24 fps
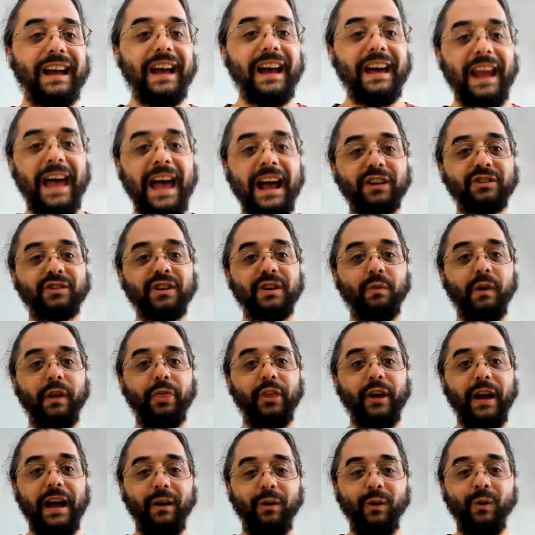And actually,
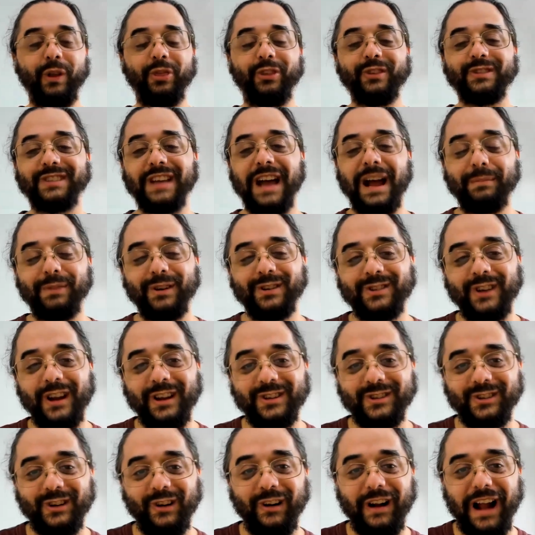what the cyber
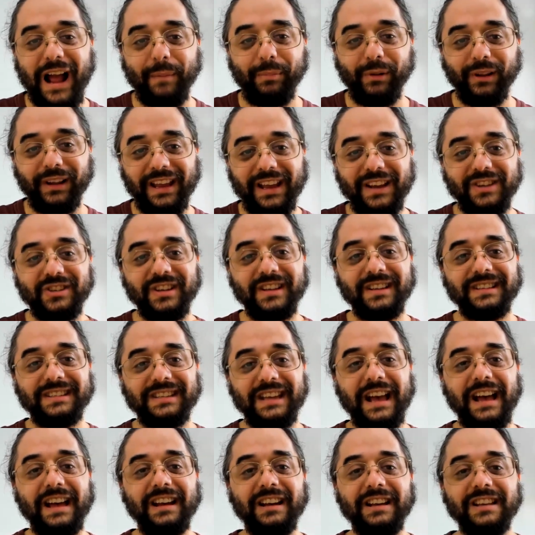insurer application
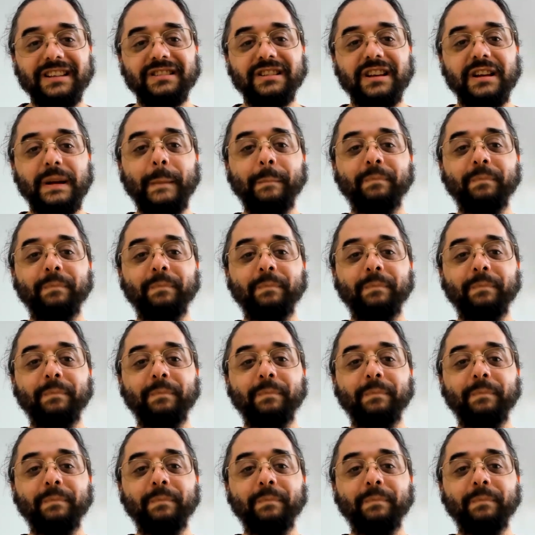said is,